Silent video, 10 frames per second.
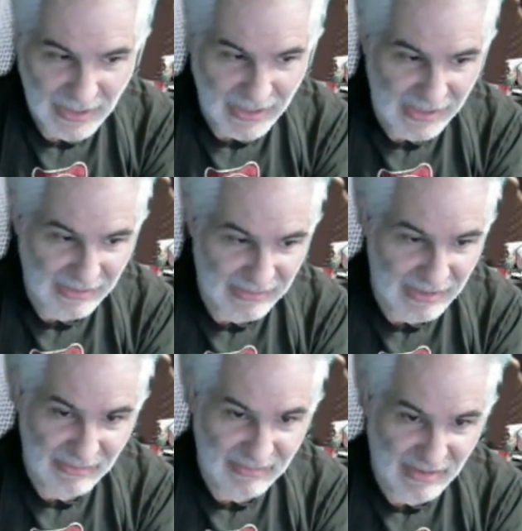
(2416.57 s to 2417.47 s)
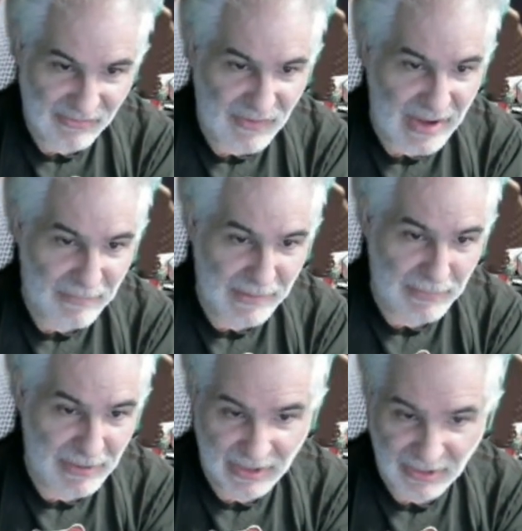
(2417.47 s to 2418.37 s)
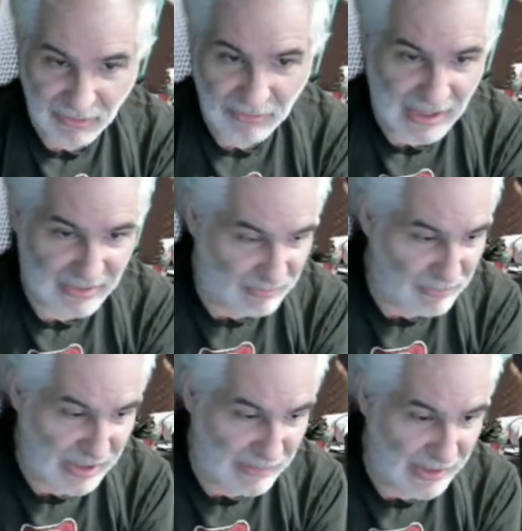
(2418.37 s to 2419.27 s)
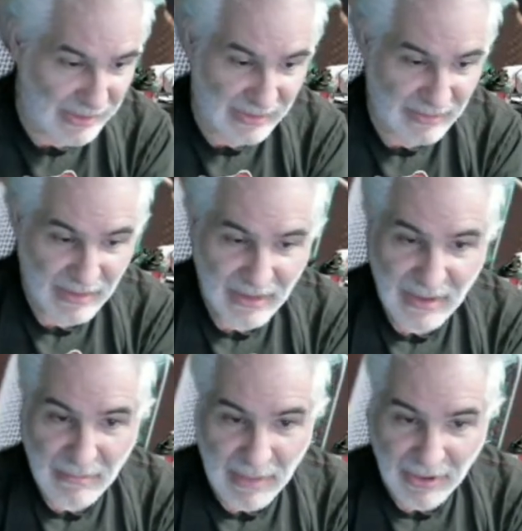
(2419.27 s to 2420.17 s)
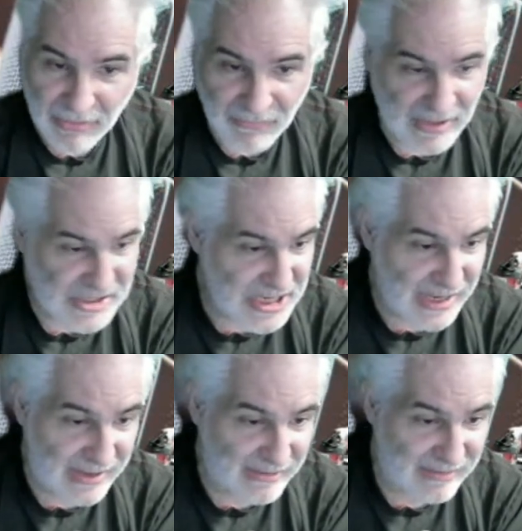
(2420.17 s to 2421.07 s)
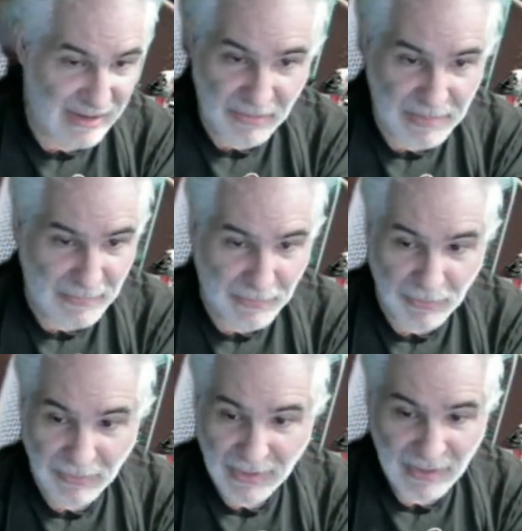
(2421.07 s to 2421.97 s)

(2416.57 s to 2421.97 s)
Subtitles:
And to get such fine people like you, Dr. Wiedemann, and my good friend Chance, and other people,